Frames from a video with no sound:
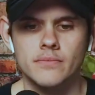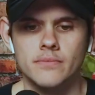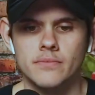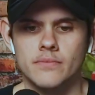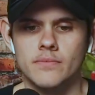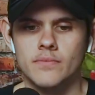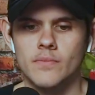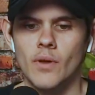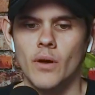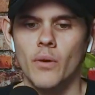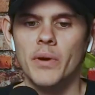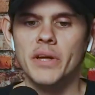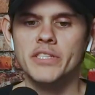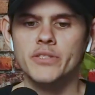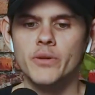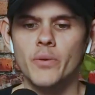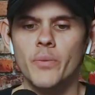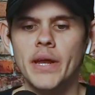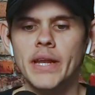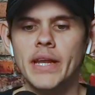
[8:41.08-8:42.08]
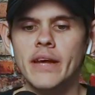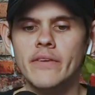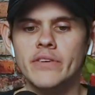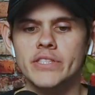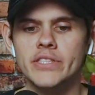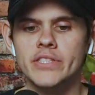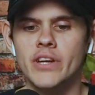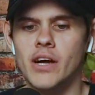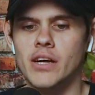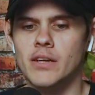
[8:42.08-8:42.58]
We never
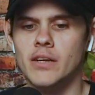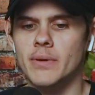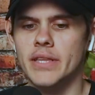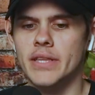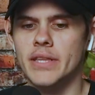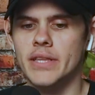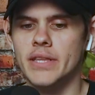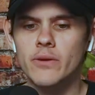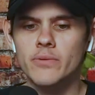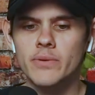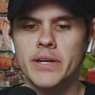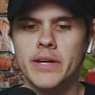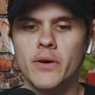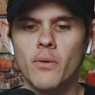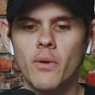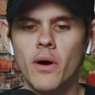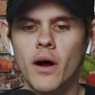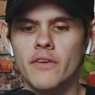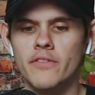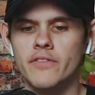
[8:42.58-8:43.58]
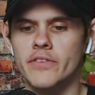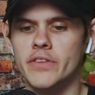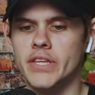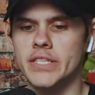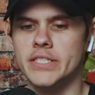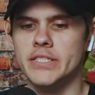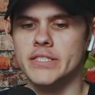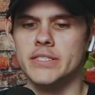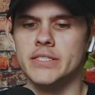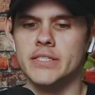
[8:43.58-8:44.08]
talked about that. I don't want to go off of
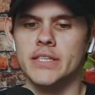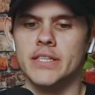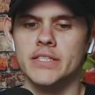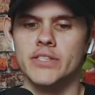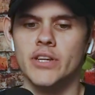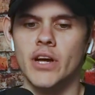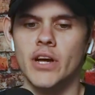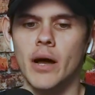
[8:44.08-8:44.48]
this topic.